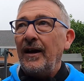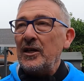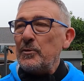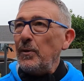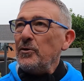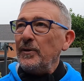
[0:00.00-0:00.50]
I
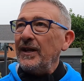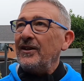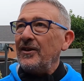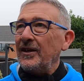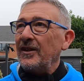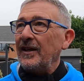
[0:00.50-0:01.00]
suppose when you
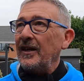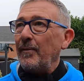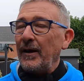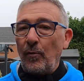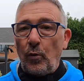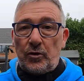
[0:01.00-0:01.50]
kind of think
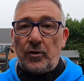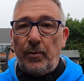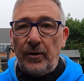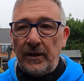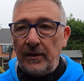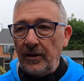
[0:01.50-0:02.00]
about it, what's the
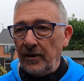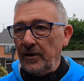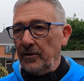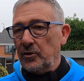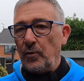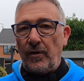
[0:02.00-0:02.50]
point? You know,
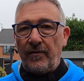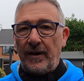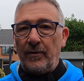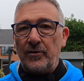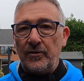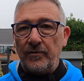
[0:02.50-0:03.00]
you're doing 12
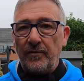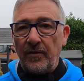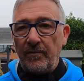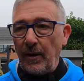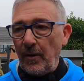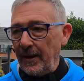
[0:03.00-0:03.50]
hours
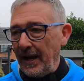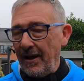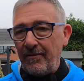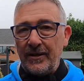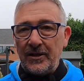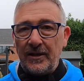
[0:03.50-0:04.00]
of blowing
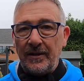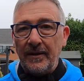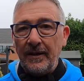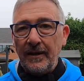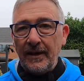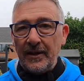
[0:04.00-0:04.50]
air into
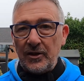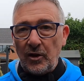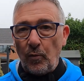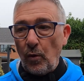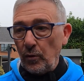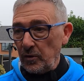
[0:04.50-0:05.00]

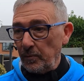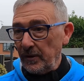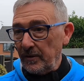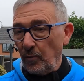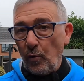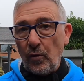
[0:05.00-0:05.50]
your water,
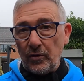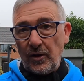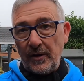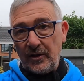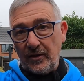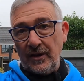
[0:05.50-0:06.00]
but
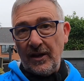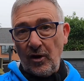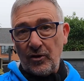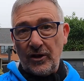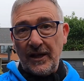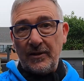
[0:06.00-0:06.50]
the
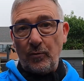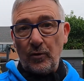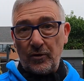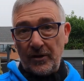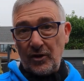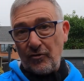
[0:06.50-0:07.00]
oxygenated
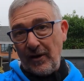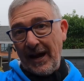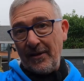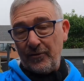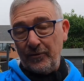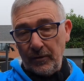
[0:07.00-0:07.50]
water's going straight
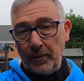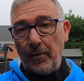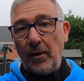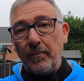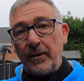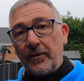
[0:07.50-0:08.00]
out through the
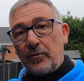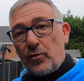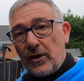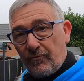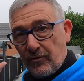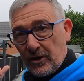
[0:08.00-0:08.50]
pump and
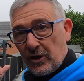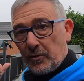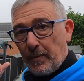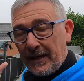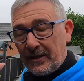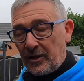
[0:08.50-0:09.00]

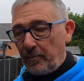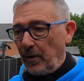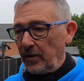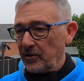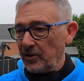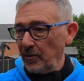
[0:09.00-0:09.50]
returns back into the
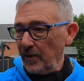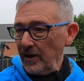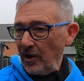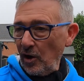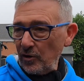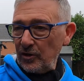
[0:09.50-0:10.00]
pond. So
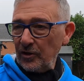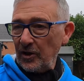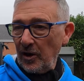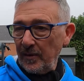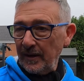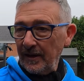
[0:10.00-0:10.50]
oxygen's
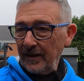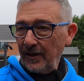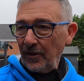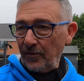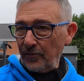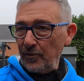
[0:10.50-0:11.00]
going
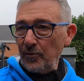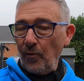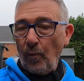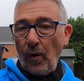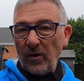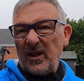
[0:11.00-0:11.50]
through
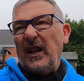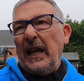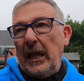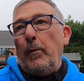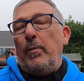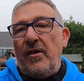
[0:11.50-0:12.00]
what
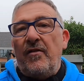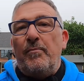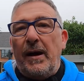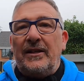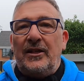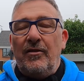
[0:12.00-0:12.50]
little bit
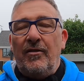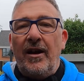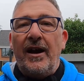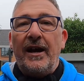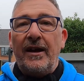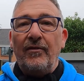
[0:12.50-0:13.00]
of
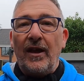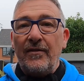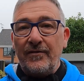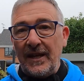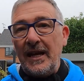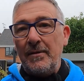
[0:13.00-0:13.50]
bacteria I have
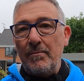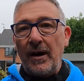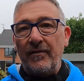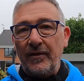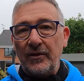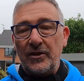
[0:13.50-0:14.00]
left in
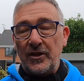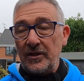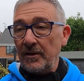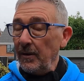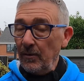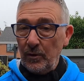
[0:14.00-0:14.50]
my filter
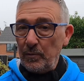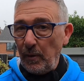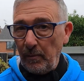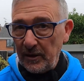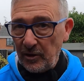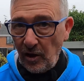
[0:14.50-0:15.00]
system, which
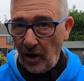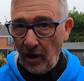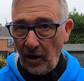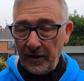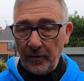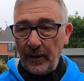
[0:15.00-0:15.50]
probably is not a
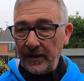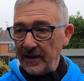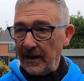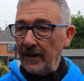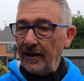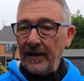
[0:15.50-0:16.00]
lot in the
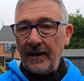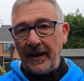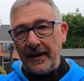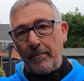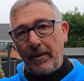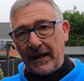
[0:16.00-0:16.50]
winter,
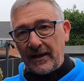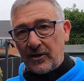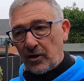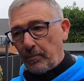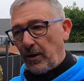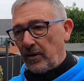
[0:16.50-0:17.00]
and then back
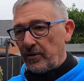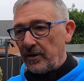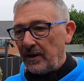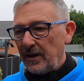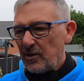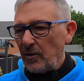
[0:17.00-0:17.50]
into the pond.
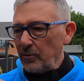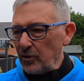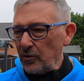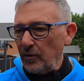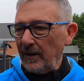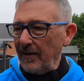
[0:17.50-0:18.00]
So I'm
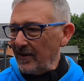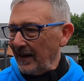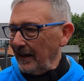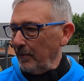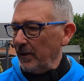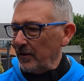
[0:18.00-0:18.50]
just sort of giving
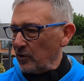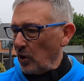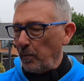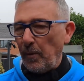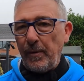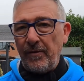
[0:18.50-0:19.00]
a little bit of
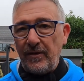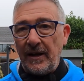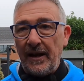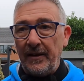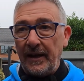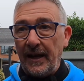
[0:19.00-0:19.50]
top up every
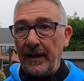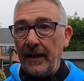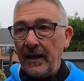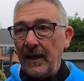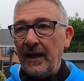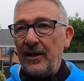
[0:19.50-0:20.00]
now and again,
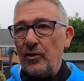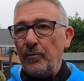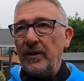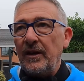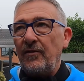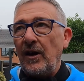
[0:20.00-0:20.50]
and it's
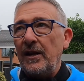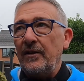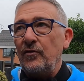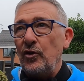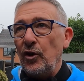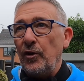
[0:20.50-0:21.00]
something I've kind
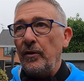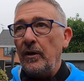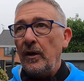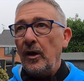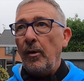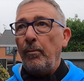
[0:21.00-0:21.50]
of done
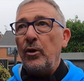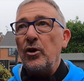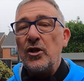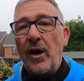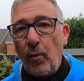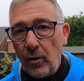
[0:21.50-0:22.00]

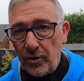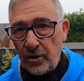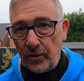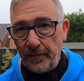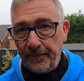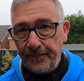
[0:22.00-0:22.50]
because I want
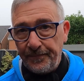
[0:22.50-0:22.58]
to.